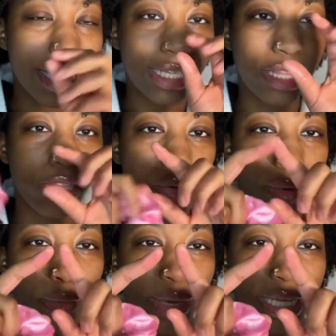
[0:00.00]
and then the rubber
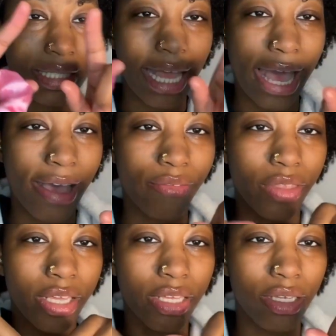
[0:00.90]
bands that have
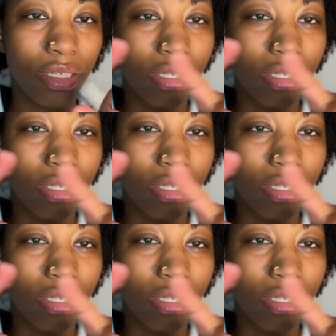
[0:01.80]
the